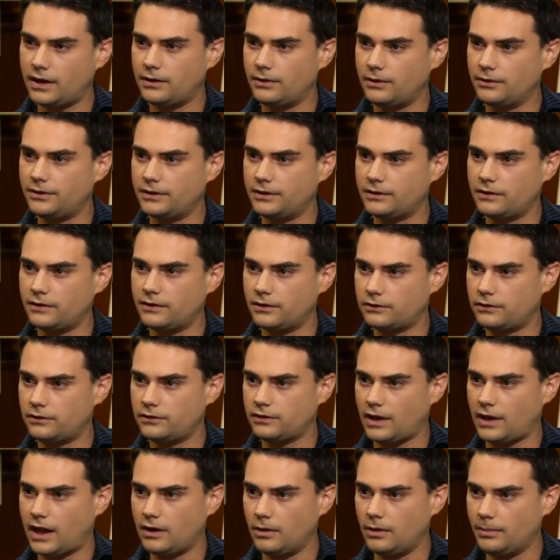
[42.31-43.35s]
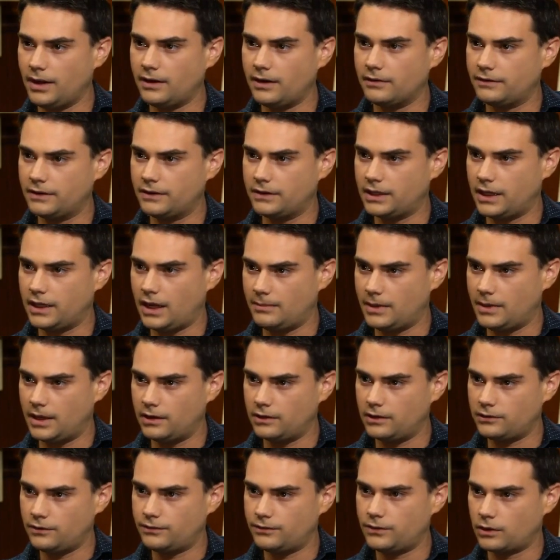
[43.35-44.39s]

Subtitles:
I don't think that there's societal benefit to gay marriage.